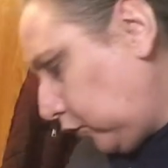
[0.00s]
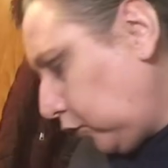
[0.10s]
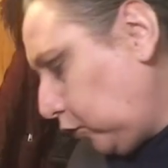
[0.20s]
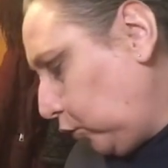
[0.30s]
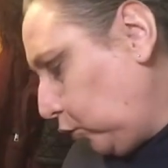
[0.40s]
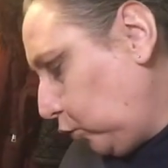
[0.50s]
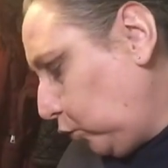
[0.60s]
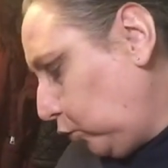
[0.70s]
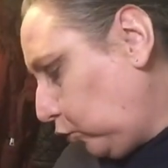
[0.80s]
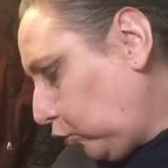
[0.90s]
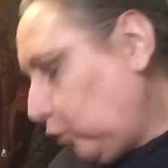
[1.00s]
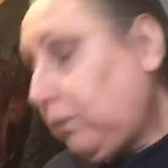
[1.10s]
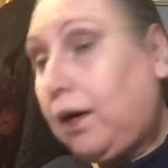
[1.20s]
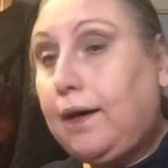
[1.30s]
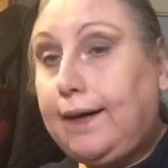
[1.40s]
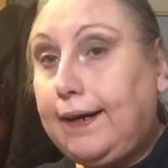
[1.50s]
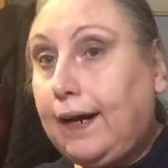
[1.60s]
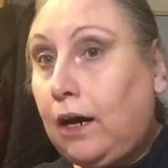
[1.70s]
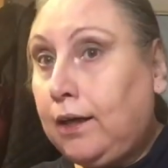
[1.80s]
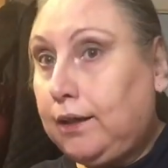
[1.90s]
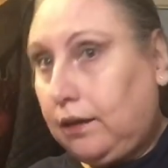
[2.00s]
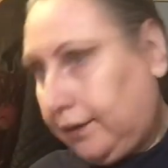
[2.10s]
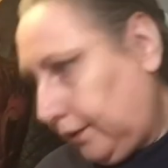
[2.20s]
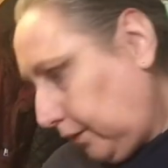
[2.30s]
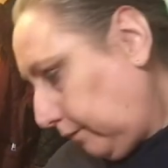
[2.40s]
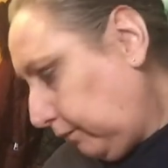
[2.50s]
to do my eyeliner.